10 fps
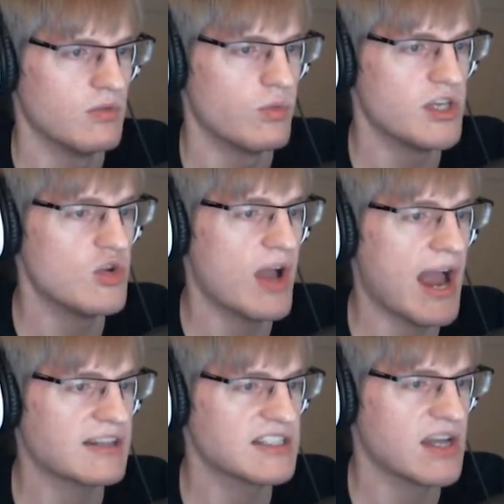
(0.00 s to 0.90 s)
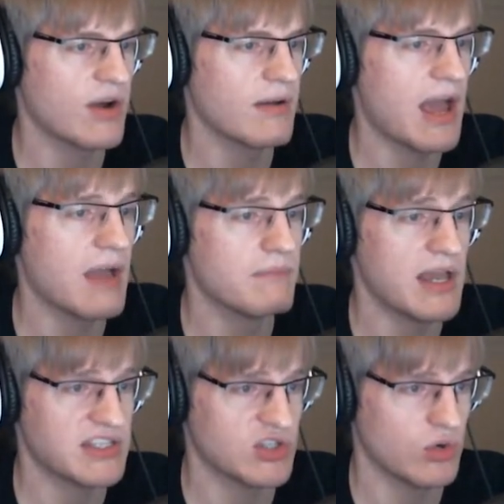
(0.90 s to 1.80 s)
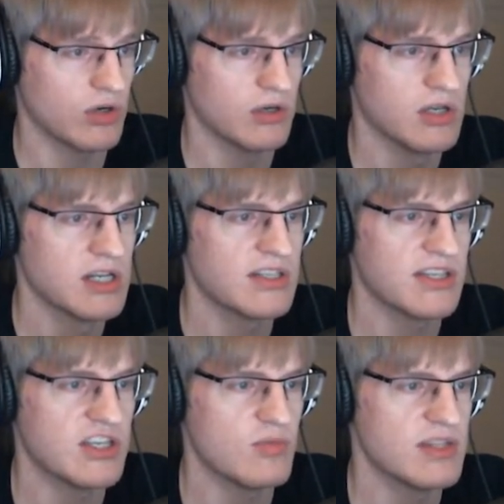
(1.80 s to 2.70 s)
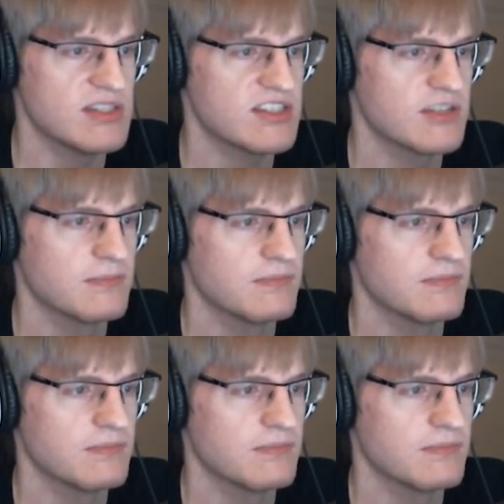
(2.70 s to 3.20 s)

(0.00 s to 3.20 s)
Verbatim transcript: Will you act as our ambassador to the humans?